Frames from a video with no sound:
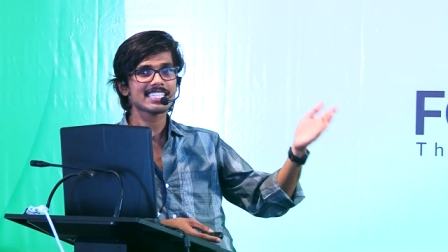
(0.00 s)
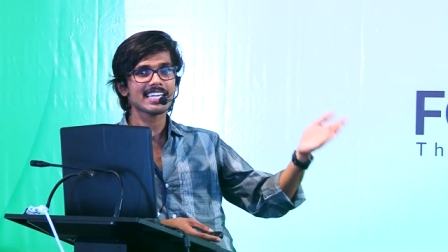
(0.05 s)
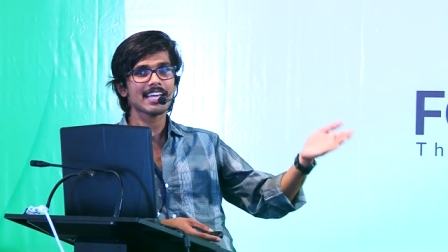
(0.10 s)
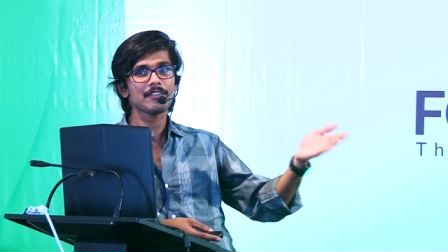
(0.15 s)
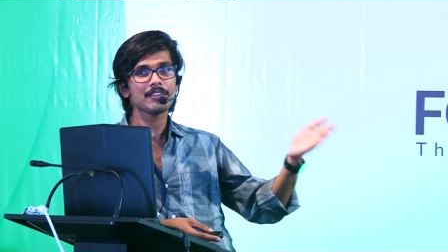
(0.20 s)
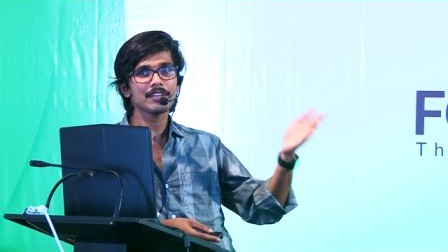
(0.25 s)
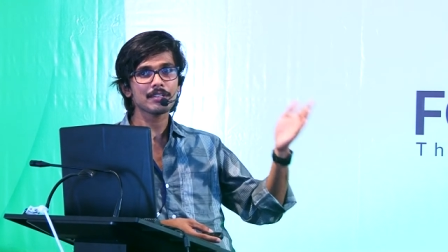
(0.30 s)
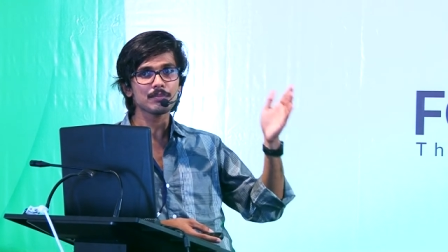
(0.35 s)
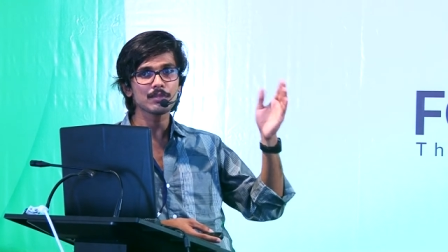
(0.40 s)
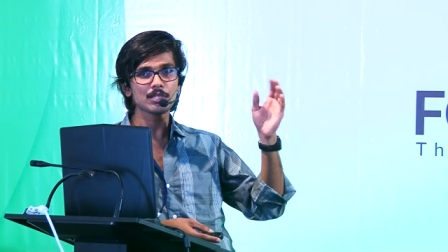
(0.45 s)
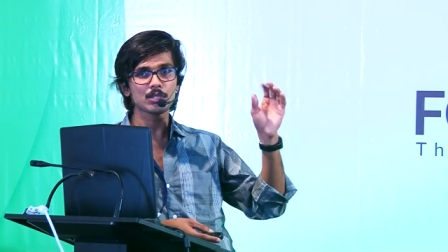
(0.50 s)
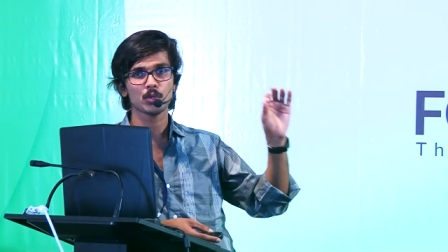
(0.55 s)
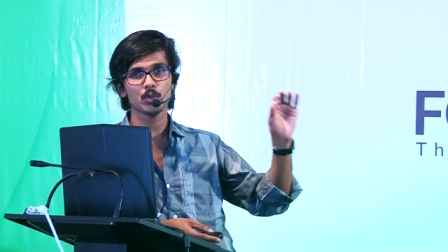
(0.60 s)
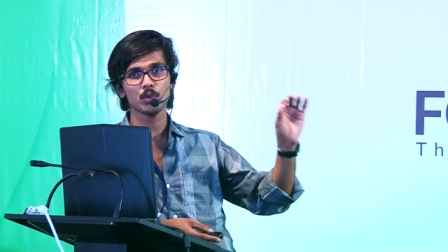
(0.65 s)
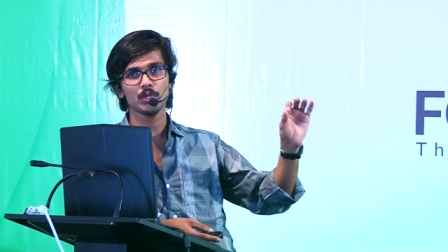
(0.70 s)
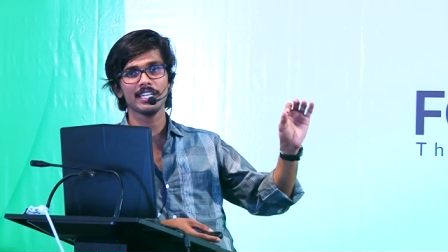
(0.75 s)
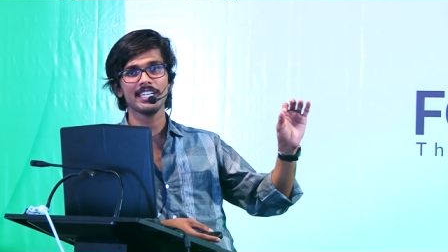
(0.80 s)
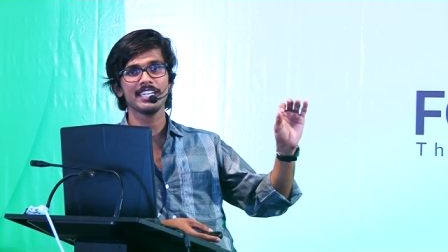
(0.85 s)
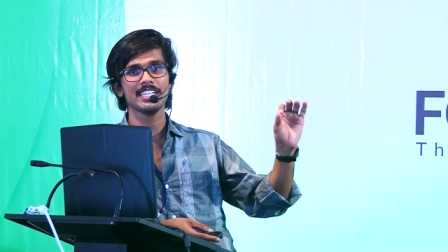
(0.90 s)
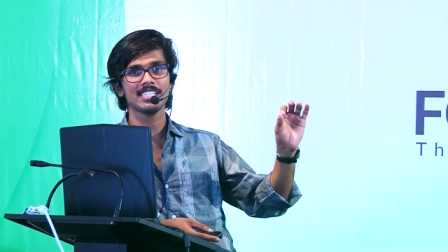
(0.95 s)
every means
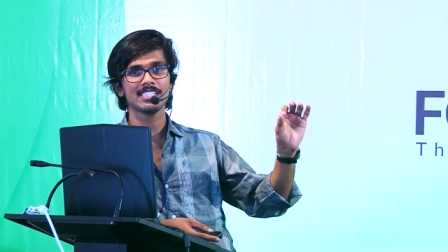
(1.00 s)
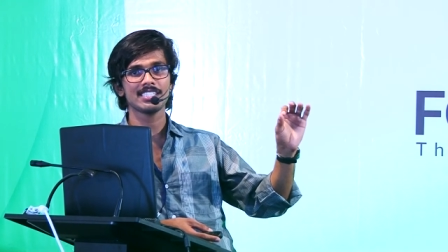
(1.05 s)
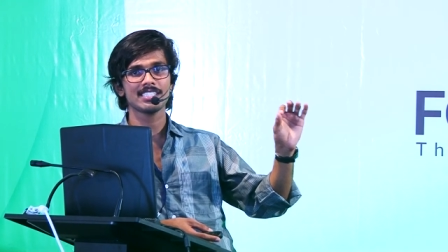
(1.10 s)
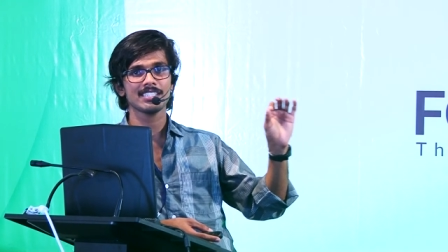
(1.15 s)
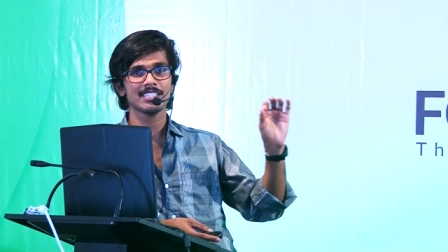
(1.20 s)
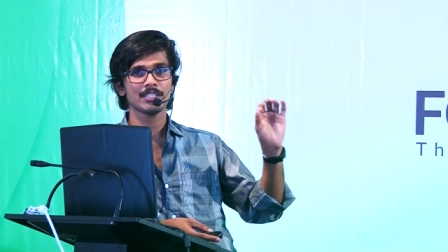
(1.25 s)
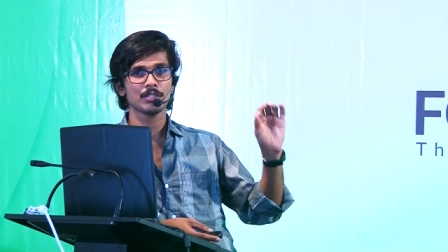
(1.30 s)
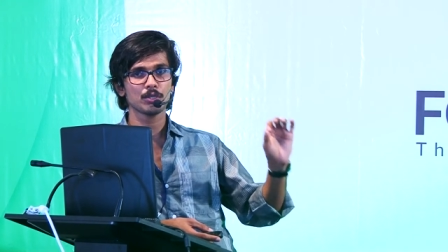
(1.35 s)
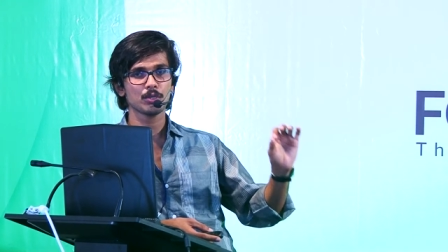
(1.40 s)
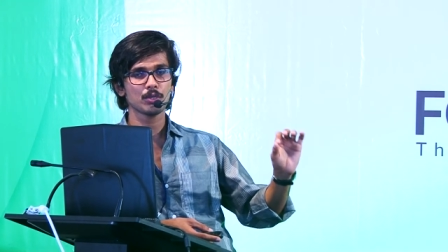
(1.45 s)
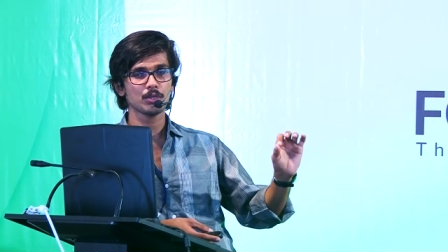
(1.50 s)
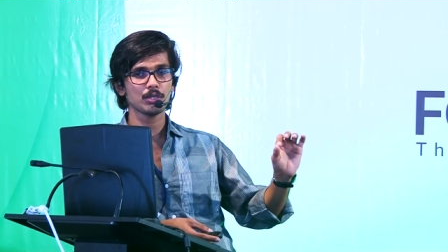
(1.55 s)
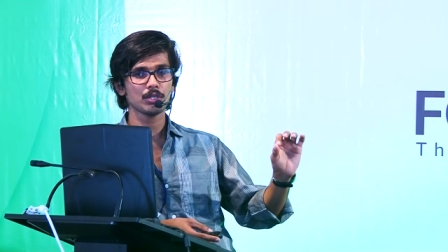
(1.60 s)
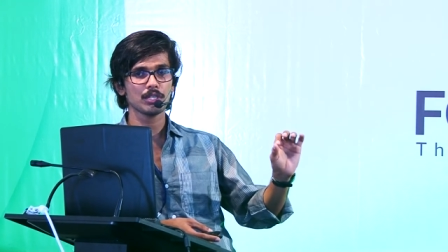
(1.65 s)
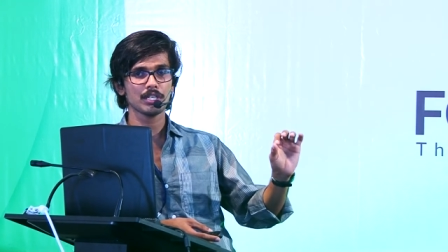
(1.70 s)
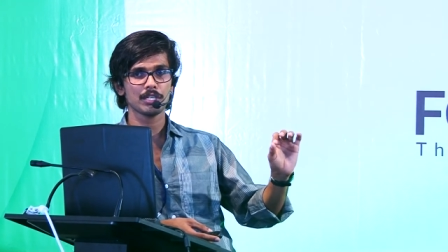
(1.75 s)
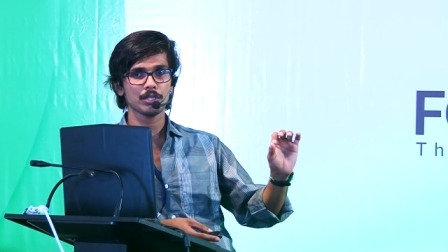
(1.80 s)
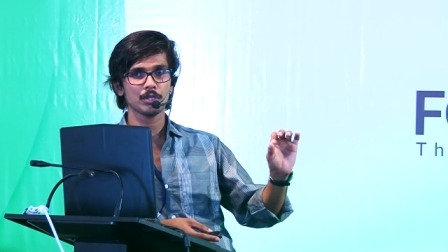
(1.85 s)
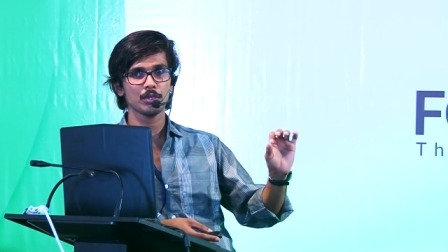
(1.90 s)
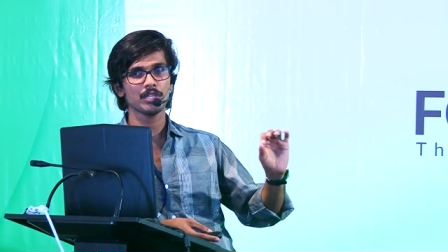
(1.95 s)
who did it, who
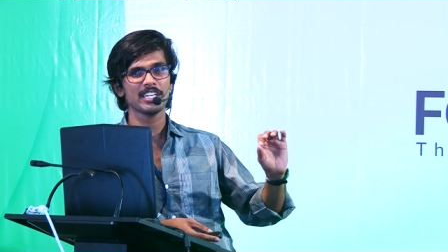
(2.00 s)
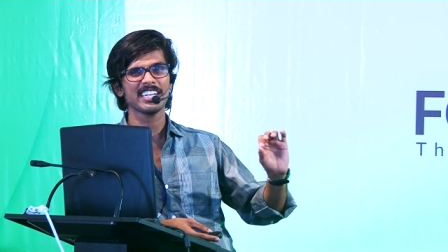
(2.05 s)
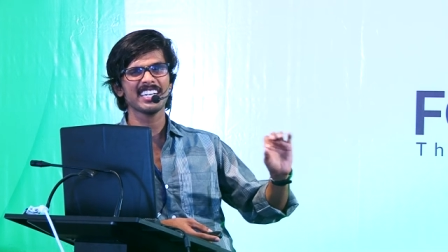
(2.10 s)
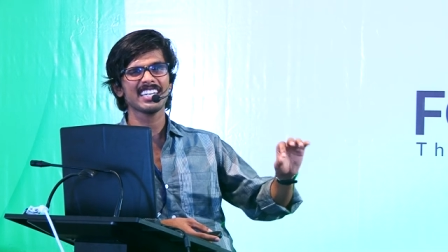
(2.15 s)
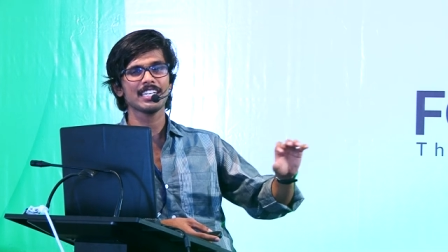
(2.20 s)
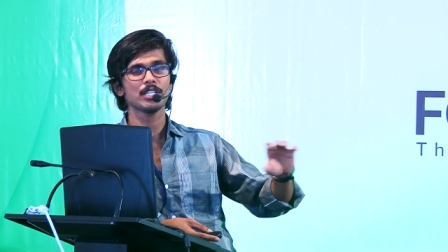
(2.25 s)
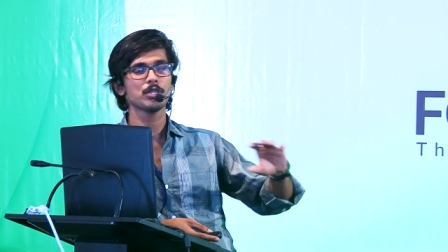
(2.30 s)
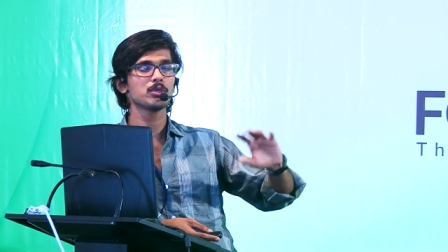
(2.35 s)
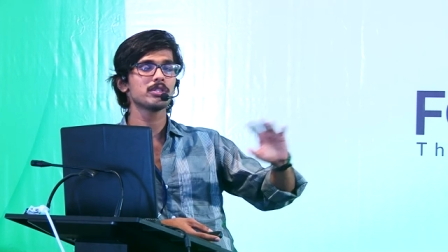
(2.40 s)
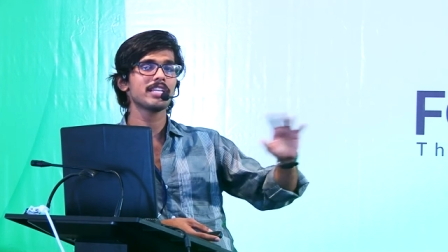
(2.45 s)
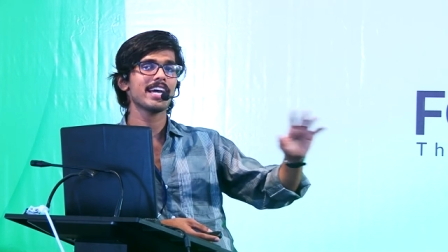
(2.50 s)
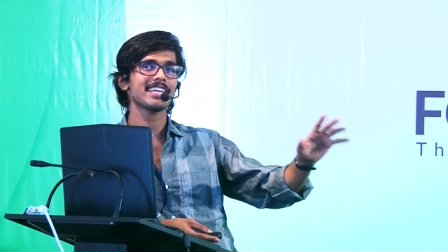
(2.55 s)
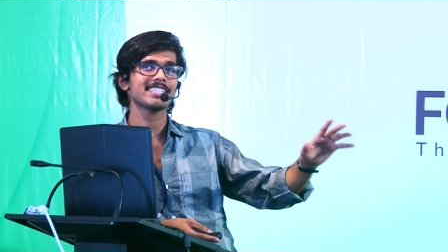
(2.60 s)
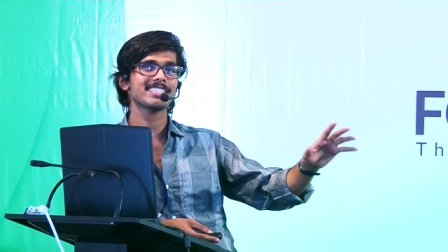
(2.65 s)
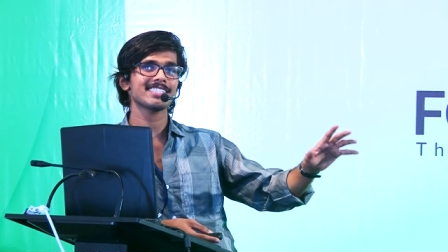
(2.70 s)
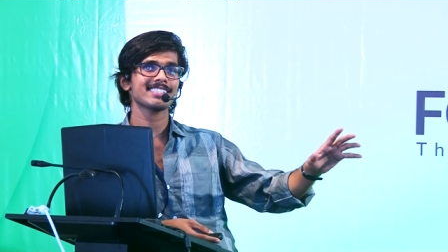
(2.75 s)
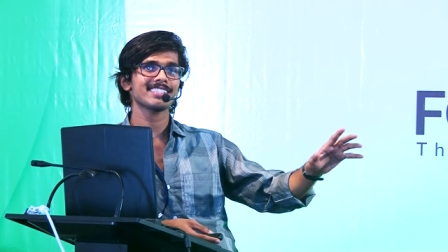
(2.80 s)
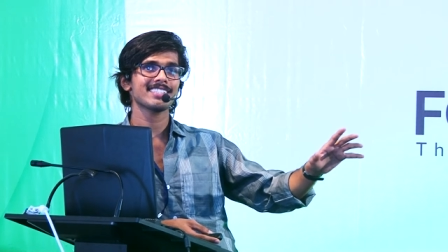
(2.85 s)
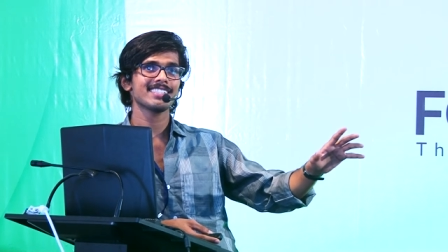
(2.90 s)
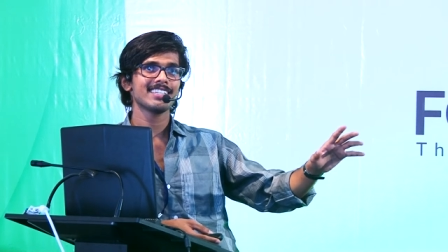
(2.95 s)
uh, who didn't do
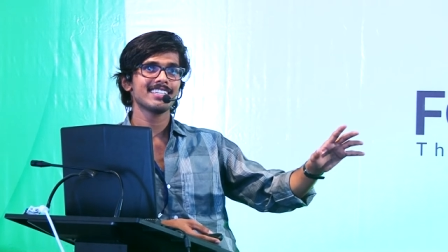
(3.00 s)
that,